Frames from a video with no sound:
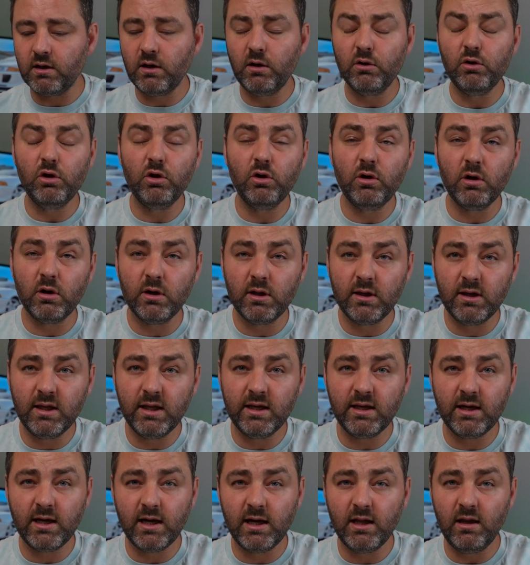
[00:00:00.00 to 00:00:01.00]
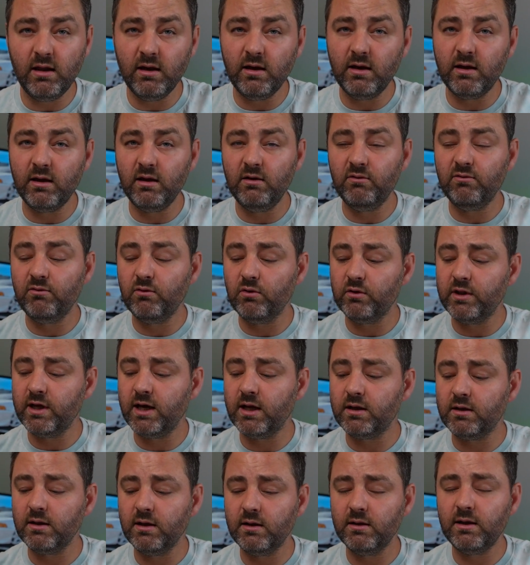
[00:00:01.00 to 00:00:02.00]
Now you're going to need an Allen key for
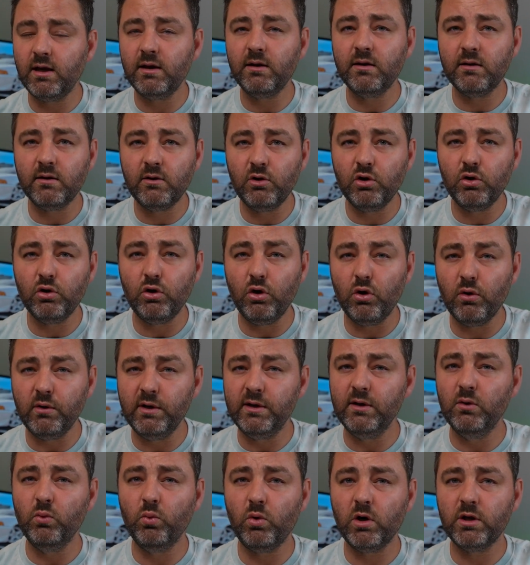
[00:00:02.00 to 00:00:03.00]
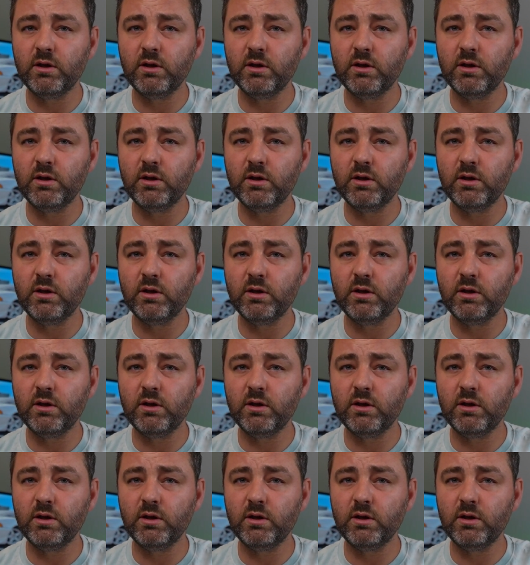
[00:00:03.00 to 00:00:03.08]
that, and that is good because you